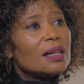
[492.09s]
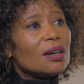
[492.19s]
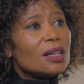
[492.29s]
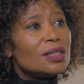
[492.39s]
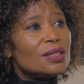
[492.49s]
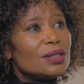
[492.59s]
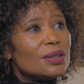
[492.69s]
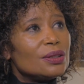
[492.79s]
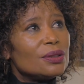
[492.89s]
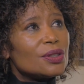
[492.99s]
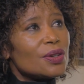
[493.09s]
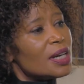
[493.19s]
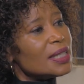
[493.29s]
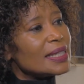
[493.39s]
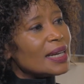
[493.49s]
got to
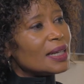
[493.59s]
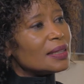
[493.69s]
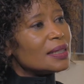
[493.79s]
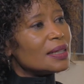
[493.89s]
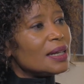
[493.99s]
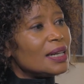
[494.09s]
Transnet,